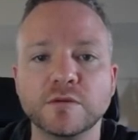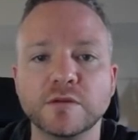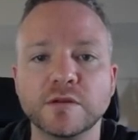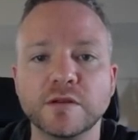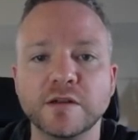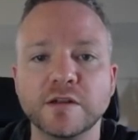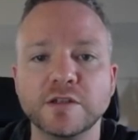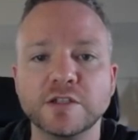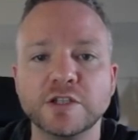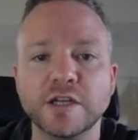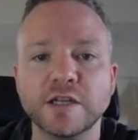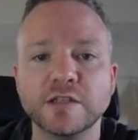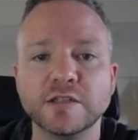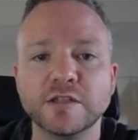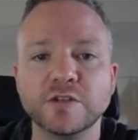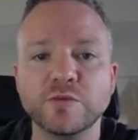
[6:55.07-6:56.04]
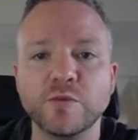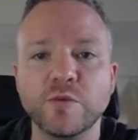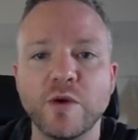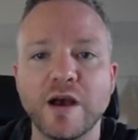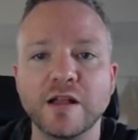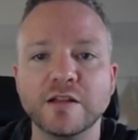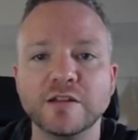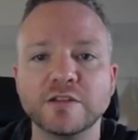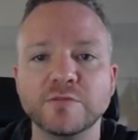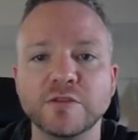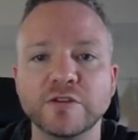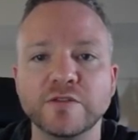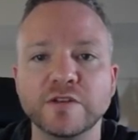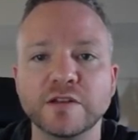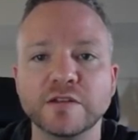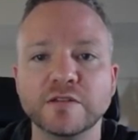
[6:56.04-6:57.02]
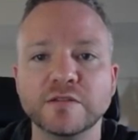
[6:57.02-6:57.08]
Can I change this while it's
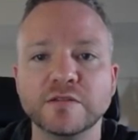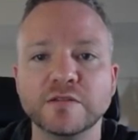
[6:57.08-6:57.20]
moving?